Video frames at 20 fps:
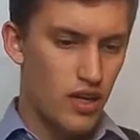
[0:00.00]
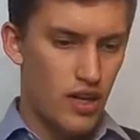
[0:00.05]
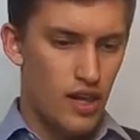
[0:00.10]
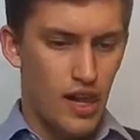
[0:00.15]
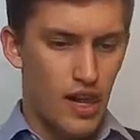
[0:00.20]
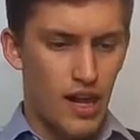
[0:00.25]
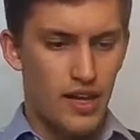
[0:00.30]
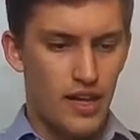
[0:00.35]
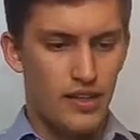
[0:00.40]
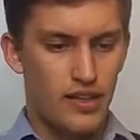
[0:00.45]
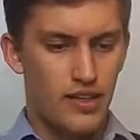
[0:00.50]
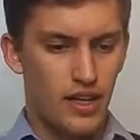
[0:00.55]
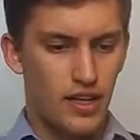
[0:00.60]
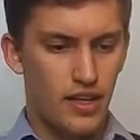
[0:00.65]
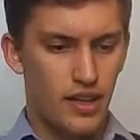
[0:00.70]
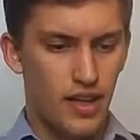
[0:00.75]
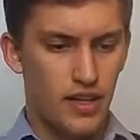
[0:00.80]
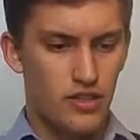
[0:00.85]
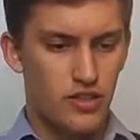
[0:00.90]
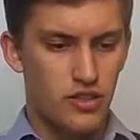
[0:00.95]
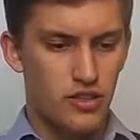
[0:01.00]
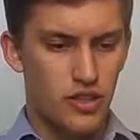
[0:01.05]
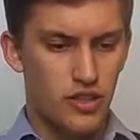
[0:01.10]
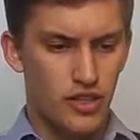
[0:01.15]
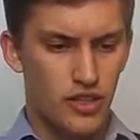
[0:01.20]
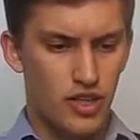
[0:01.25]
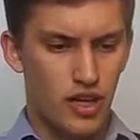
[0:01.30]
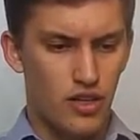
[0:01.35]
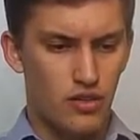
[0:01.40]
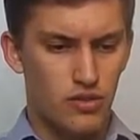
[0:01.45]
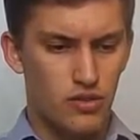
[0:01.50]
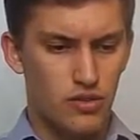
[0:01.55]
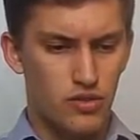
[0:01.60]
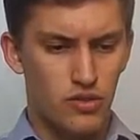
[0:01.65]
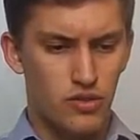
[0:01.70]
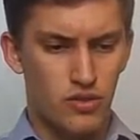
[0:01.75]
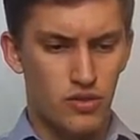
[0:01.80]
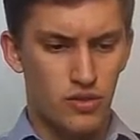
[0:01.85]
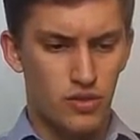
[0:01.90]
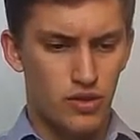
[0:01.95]
And then let's check out
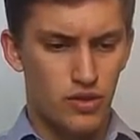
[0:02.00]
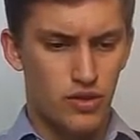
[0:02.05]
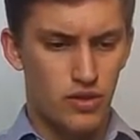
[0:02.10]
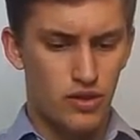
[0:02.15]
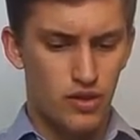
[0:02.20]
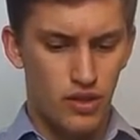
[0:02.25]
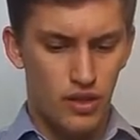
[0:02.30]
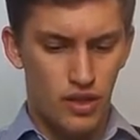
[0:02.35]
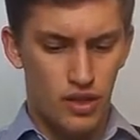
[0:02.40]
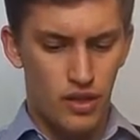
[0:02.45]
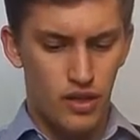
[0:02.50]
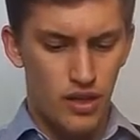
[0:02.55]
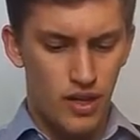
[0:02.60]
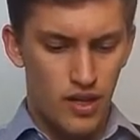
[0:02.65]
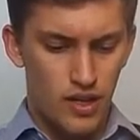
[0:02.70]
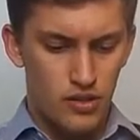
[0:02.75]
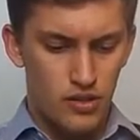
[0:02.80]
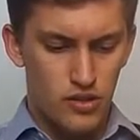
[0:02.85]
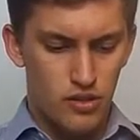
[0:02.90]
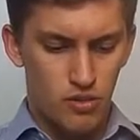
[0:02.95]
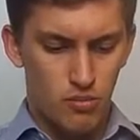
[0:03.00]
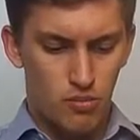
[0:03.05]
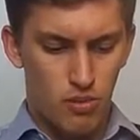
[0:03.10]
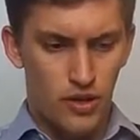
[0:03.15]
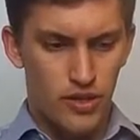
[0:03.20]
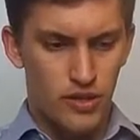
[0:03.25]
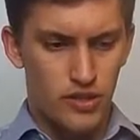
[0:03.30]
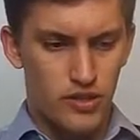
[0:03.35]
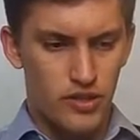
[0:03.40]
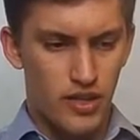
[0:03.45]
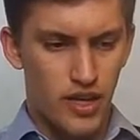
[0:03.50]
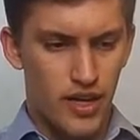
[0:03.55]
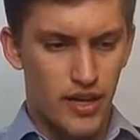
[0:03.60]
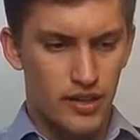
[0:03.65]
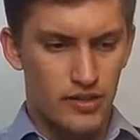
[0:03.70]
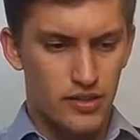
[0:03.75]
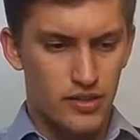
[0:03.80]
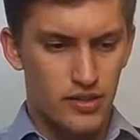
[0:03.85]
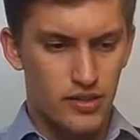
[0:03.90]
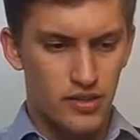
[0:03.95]
to the
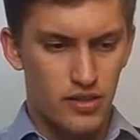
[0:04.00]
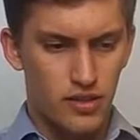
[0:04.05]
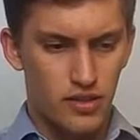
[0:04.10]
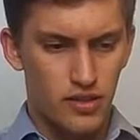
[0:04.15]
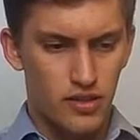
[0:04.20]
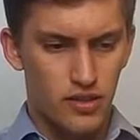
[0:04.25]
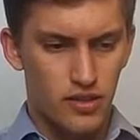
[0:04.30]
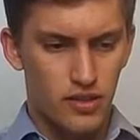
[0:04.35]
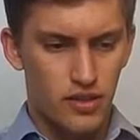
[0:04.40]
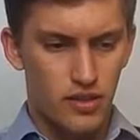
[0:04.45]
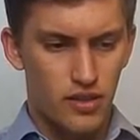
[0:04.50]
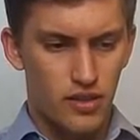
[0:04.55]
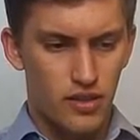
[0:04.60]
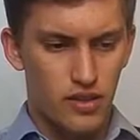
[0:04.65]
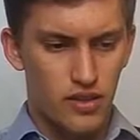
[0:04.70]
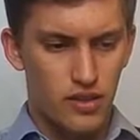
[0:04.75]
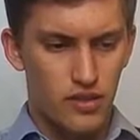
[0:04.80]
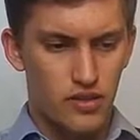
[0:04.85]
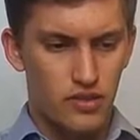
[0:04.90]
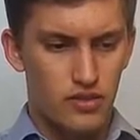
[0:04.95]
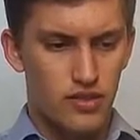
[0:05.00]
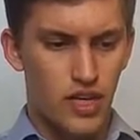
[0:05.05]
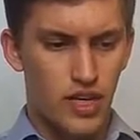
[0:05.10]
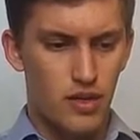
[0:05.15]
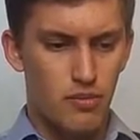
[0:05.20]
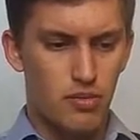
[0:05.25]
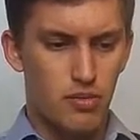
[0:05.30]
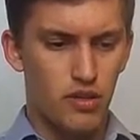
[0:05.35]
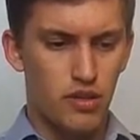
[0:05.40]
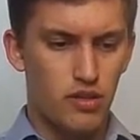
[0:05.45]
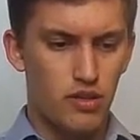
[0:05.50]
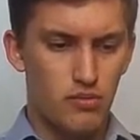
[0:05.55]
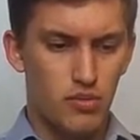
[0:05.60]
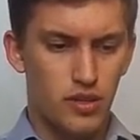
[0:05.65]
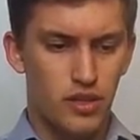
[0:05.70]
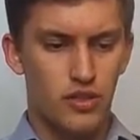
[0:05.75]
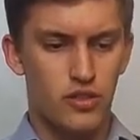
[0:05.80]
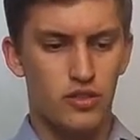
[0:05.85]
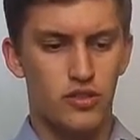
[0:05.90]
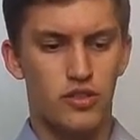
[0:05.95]
2.x stable,
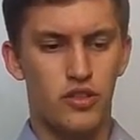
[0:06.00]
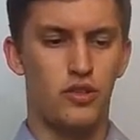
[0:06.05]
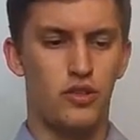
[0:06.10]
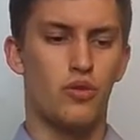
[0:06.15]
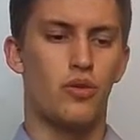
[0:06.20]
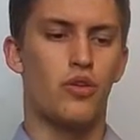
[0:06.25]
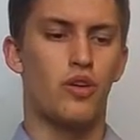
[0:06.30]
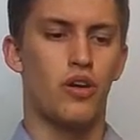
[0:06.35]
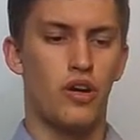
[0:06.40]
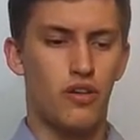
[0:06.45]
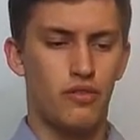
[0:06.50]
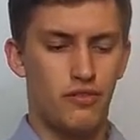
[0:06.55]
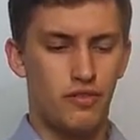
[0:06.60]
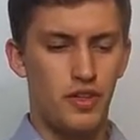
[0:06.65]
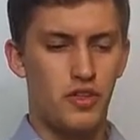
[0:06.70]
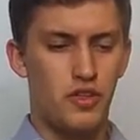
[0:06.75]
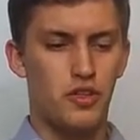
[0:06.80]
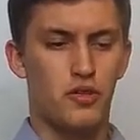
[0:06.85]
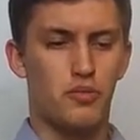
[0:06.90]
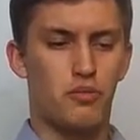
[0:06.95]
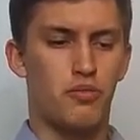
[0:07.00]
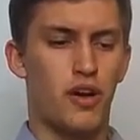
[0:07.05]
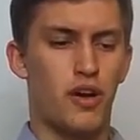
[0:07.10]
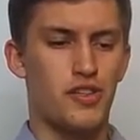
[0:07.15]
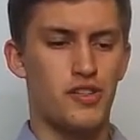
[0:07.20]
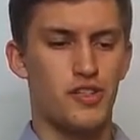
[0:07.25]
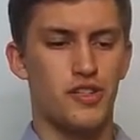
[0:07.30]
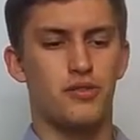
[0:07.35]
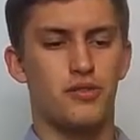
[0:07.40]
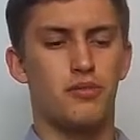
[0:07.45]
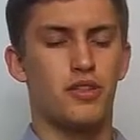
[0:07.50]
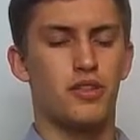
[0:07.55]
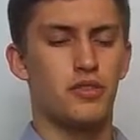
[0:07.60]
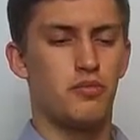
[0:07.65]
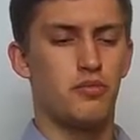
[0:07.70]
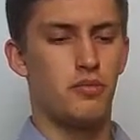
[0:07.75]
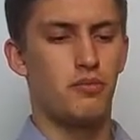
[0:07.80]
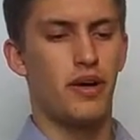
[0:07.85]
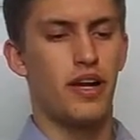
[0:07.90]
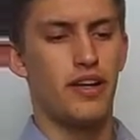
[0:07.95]
because your feature branches must
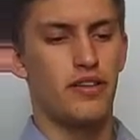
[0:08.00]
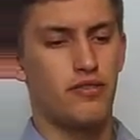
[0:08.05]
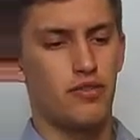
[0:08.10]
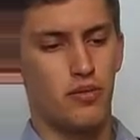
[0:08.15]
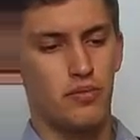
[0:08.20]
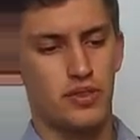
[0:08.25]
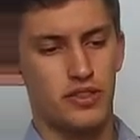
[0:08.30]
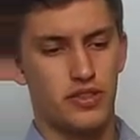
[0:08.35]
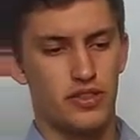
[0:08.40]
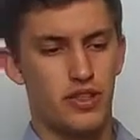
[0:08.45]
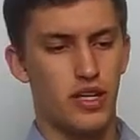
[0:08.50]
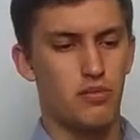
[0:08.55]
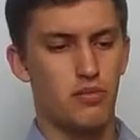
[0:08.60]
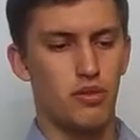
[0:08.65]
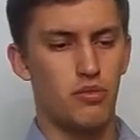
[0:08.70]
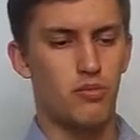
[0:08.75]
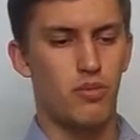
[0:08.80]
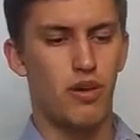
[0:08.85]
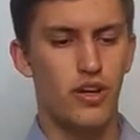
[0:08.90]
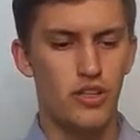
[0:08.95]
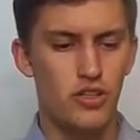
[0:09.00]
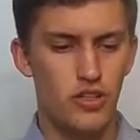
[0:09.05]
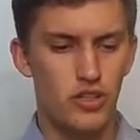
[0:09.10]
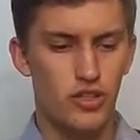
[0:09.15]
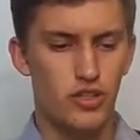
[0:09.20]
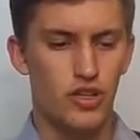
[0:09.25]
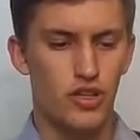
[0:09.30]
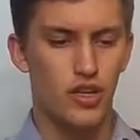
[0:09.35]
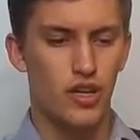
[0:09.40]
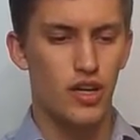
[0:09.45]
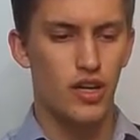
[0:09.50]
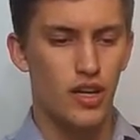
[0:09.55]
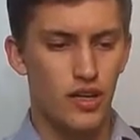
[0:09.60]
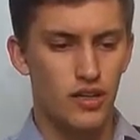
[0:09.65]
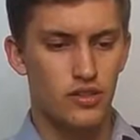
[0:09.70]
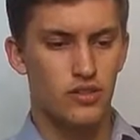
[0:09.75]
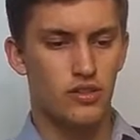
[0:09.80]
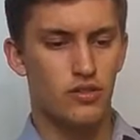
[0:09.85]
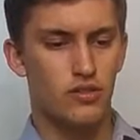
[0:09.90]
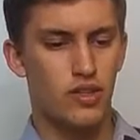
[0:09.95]
be made from a stable branch.
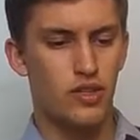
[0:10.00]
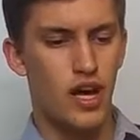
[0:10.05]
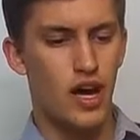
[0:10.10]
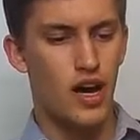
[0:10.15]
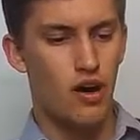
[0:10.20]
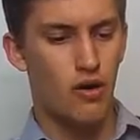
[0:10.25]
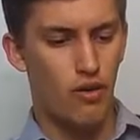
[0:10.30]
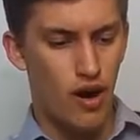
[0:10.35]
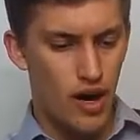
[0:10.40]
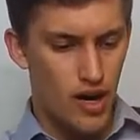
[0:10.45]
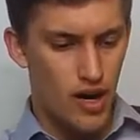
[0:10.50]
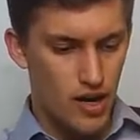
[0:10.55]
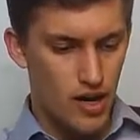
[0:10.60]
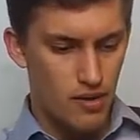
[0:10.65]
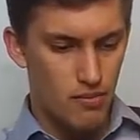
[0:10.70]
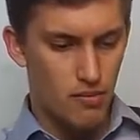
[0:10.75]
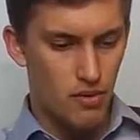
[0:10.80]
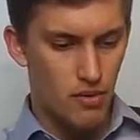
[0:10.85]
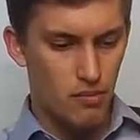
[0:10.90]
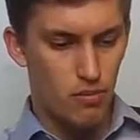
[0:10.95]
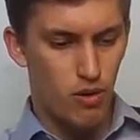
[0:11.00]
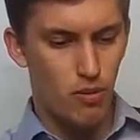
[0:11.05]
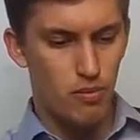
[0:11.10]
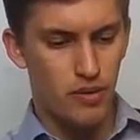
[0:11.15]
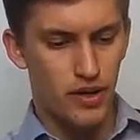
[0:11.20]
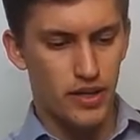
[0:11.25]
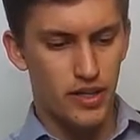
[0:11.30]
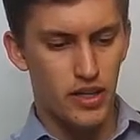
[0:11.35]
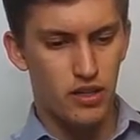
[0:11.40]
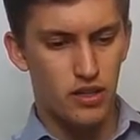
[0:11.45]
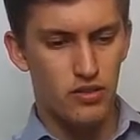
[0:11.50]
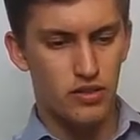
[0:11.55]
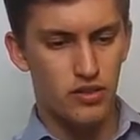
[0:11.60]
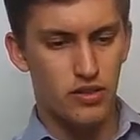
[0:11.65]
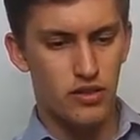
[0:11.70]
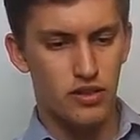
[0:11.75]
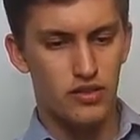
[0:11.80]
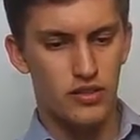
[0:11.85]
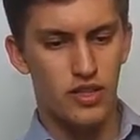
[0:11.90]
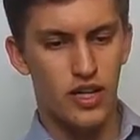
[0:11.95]
So now I'm popping out
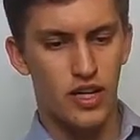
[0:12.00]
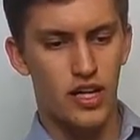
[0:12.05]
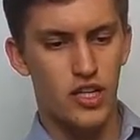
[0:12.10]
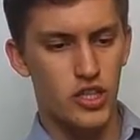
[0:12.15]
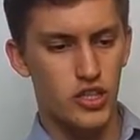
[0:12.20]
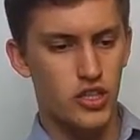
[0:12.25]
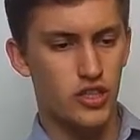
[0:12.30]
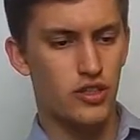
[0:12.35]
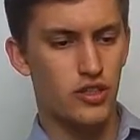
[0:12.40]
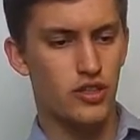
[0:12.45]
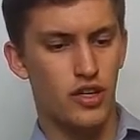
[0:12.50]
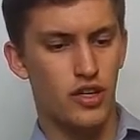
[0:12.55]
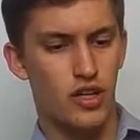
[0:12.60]
the stash.